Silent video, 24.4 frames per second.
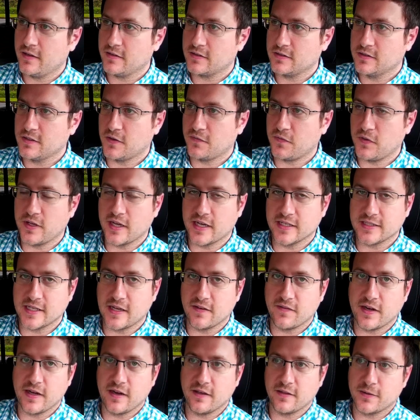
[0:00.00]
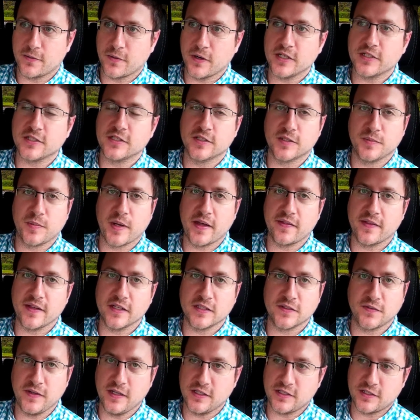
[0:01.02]
So if you guys have any other questions about
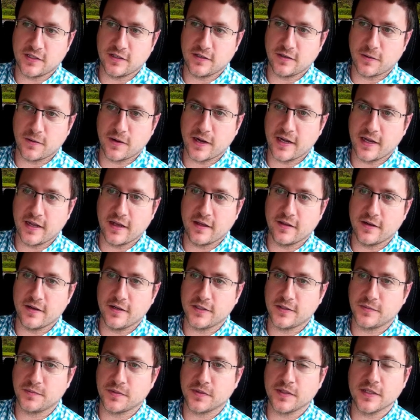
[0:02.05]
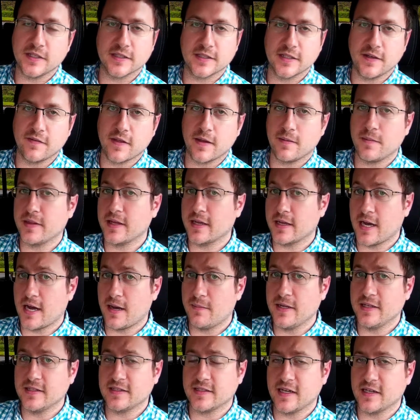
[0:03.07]
this feature or any others, please leave them in the
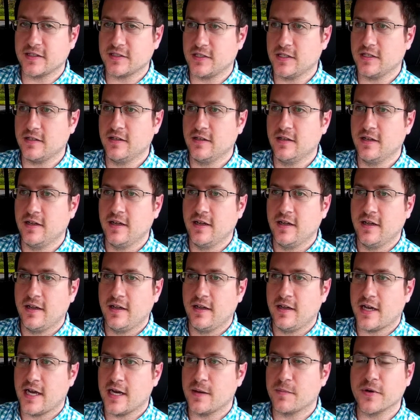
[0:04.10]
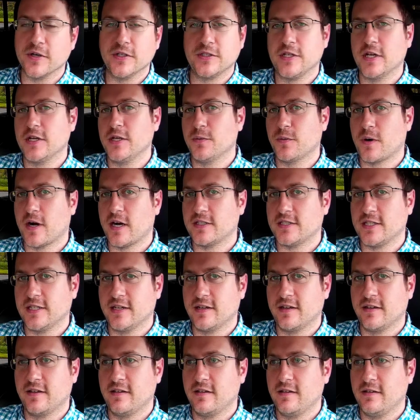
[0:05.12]
comments section. I appreciate you
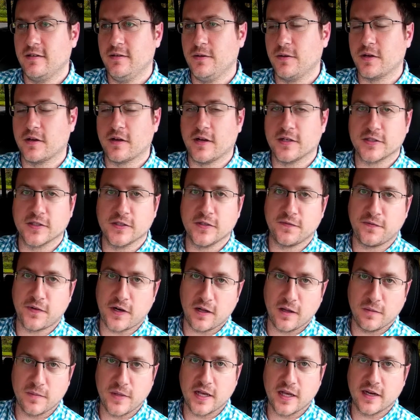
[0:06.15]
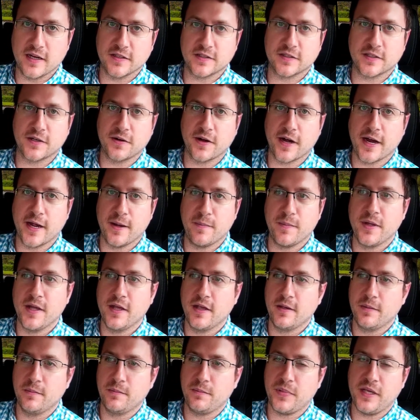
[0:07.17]
watching. You can also follow me on Instagram.
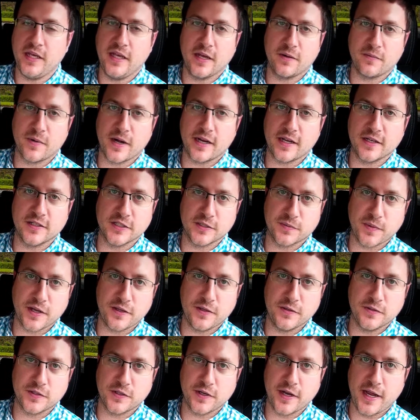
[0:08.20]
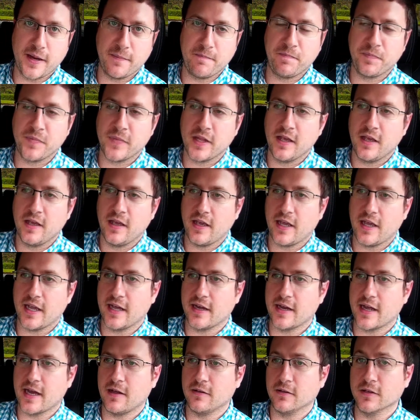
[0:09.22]
PN Wreckage is my username, and
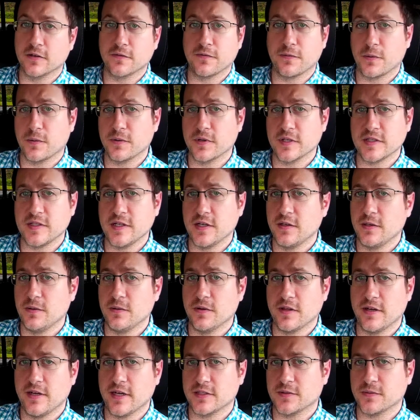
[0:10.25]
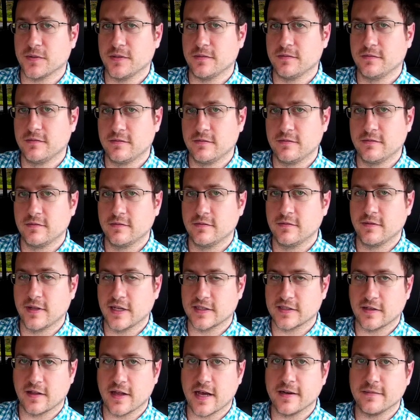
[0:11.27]
I'll look forward to seeing you on the next one.
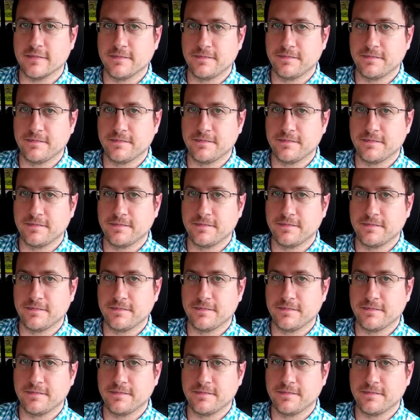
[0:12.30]
Thanks a lot.